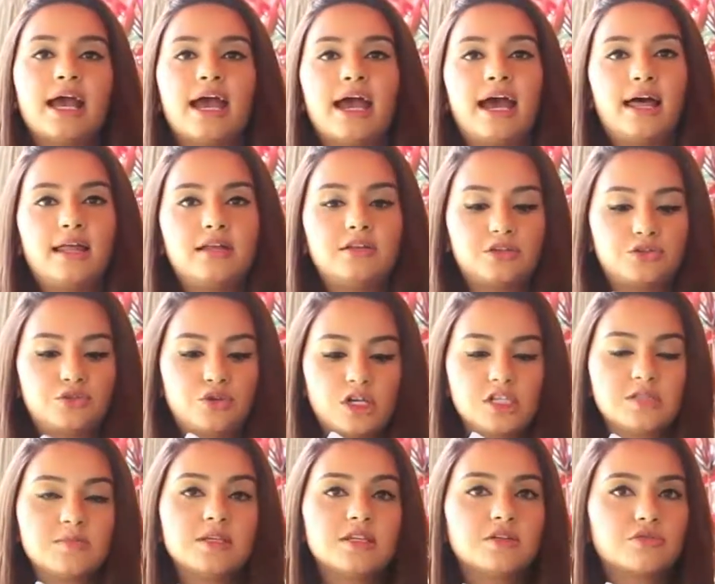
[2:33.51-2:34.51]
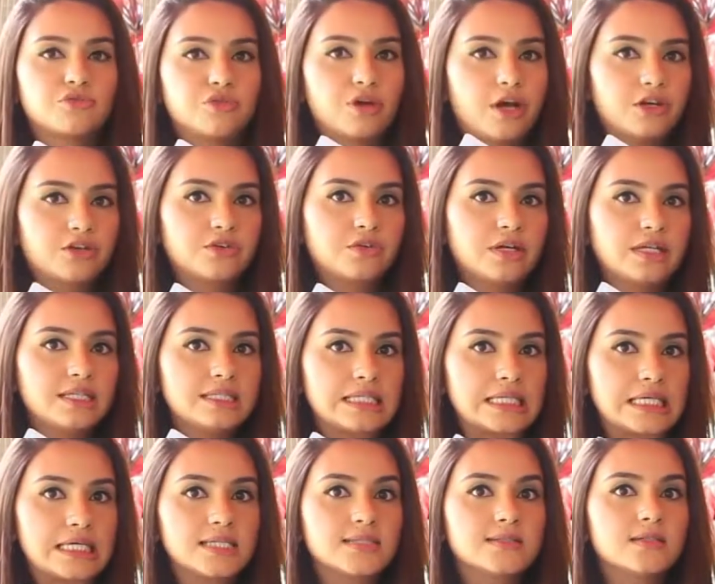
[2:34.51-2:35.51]
and trust me, the fresh green
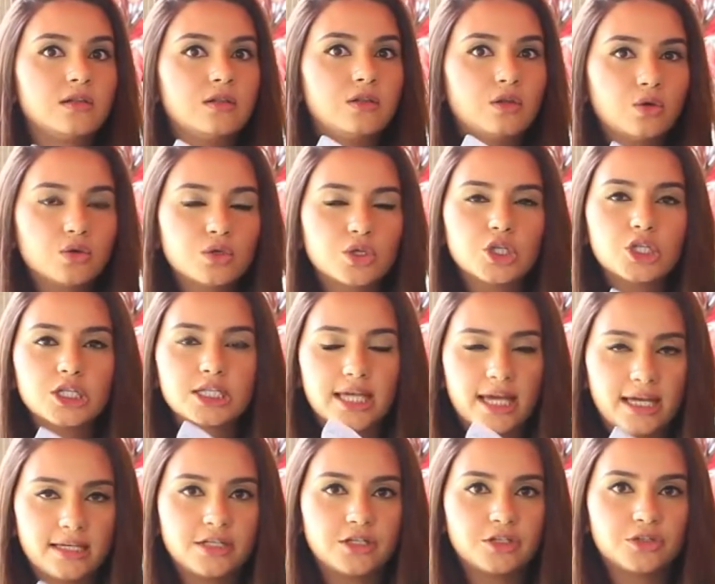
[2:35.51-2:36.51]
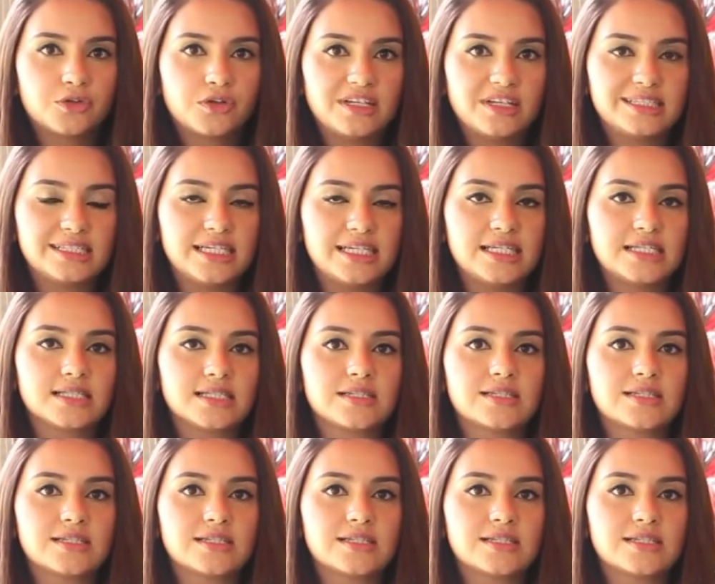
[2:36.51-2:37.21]
teas, the local Kenyan green teas,